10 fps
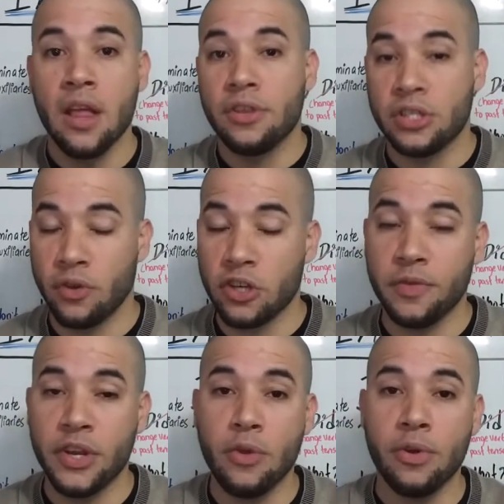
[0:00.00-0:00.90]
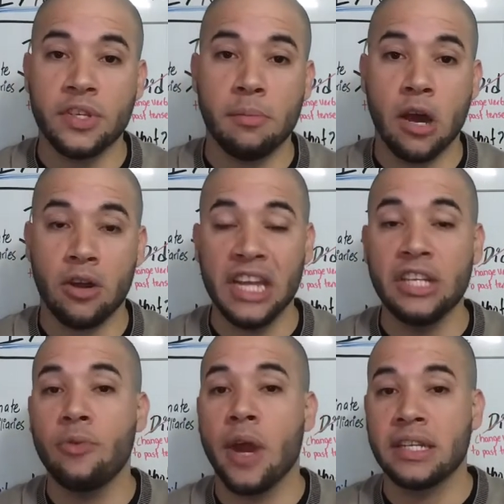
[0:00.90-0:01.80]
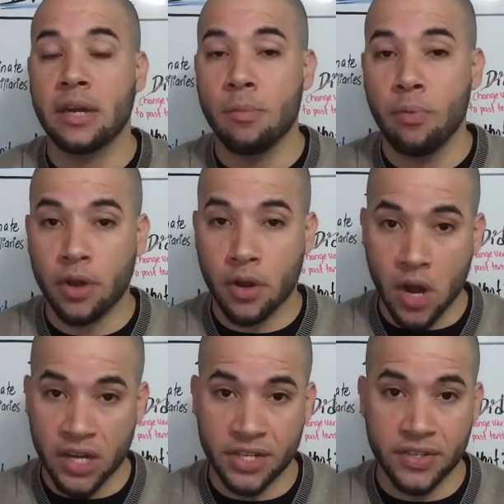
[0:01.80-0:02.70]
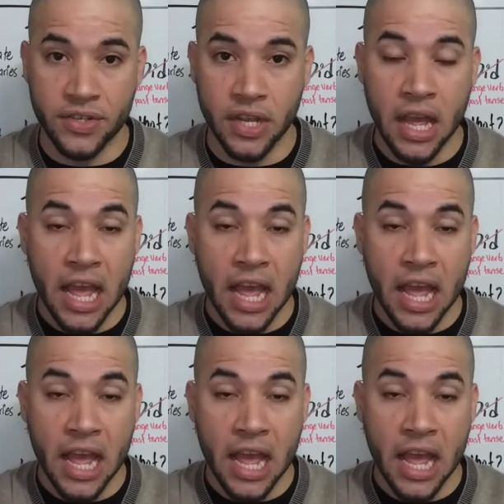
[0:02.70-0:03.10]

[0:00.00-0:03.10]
This first video is about indirect and reported questions.